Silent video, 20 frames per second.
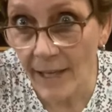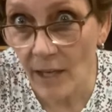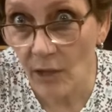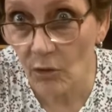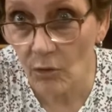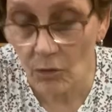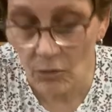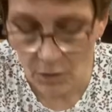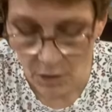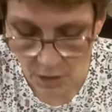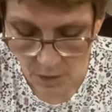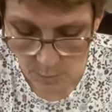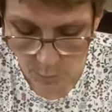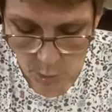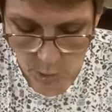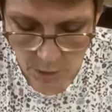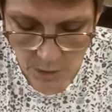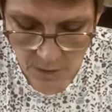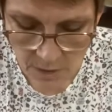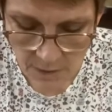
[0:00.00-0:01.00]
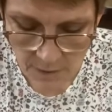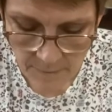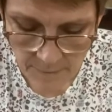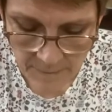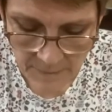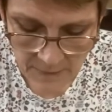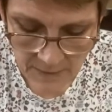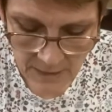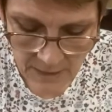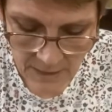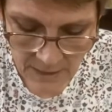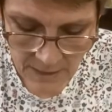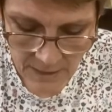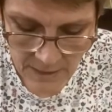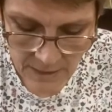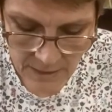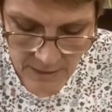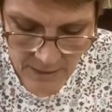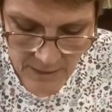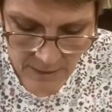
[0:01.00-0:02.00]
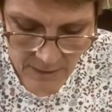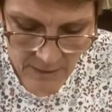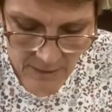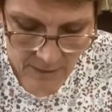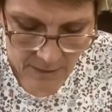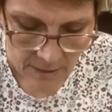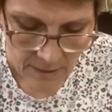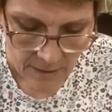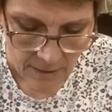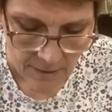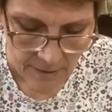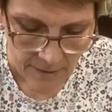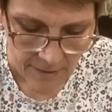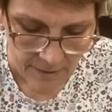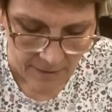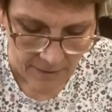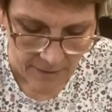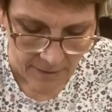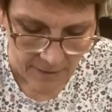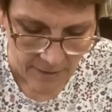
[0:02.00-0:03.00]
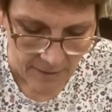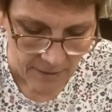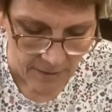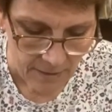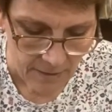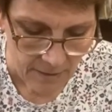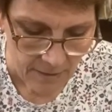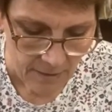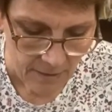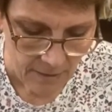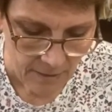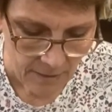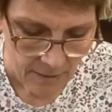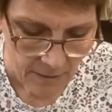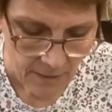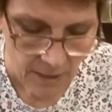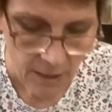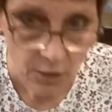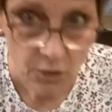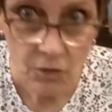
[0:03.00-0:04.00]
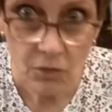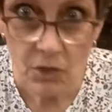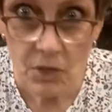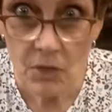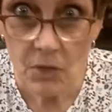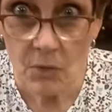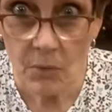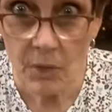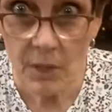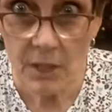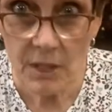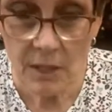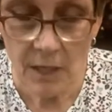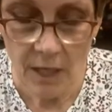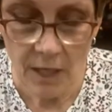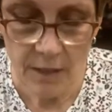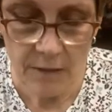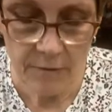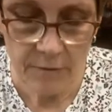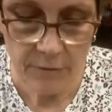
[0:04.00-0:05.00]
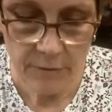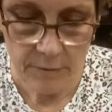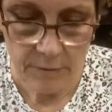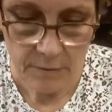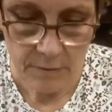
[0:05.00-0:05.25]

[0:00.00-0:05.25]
out your keyboards. And you're just going to kind of